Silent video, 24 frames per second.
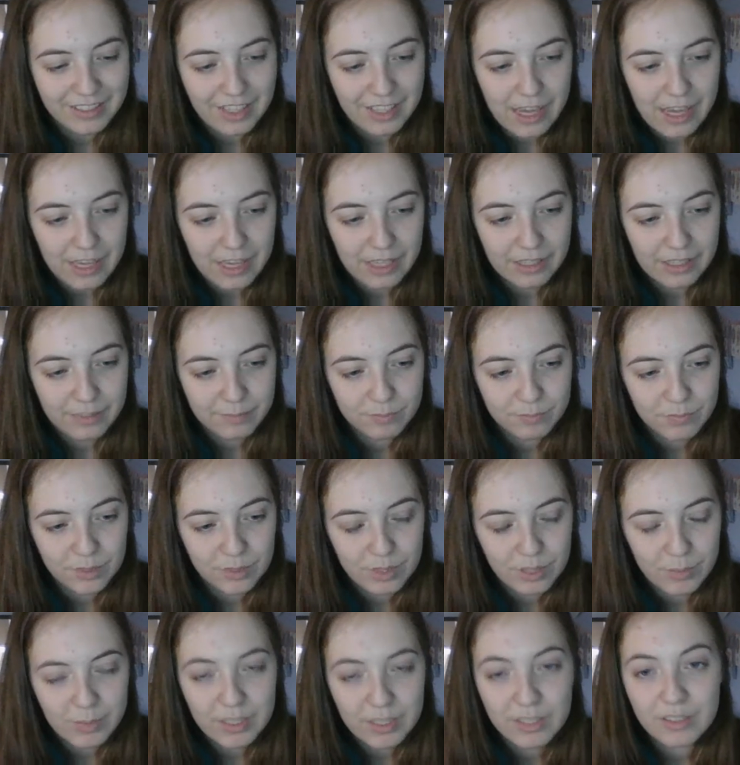Yeah,
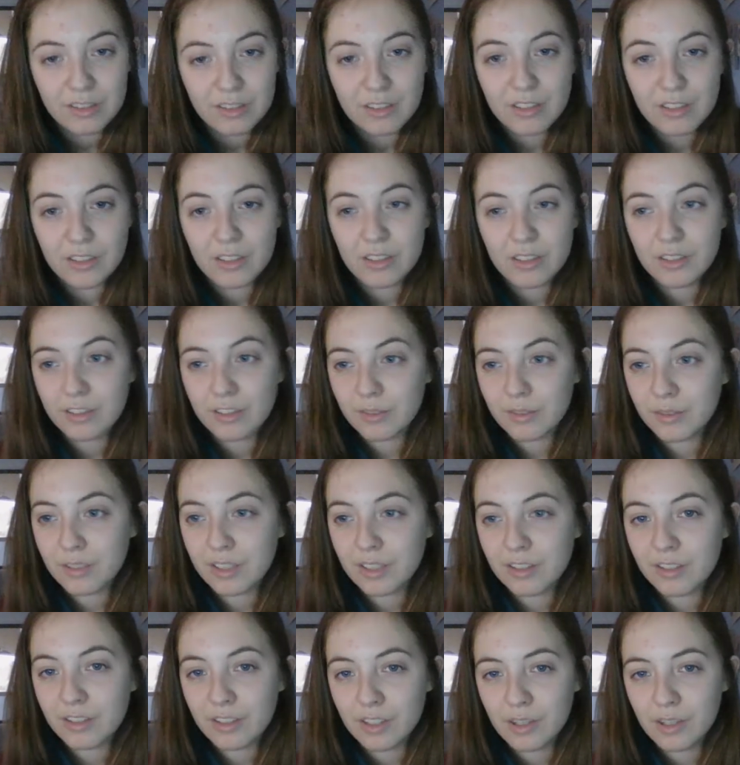someone needs
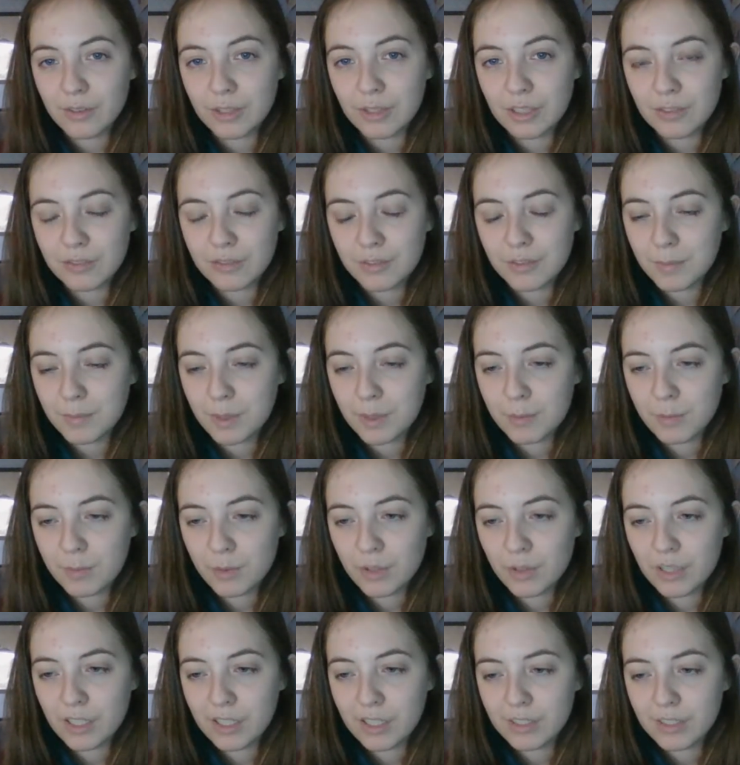to go after my
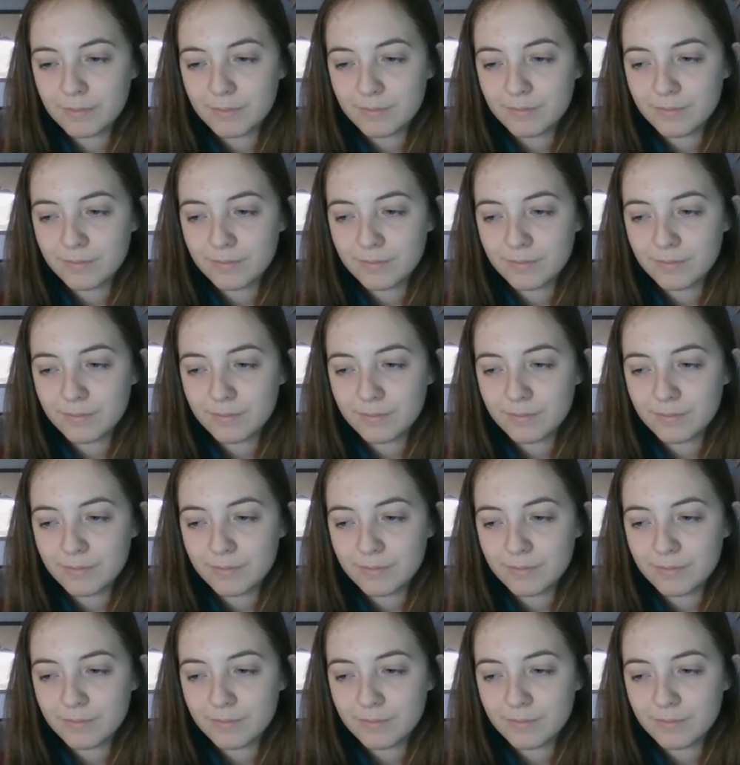boy.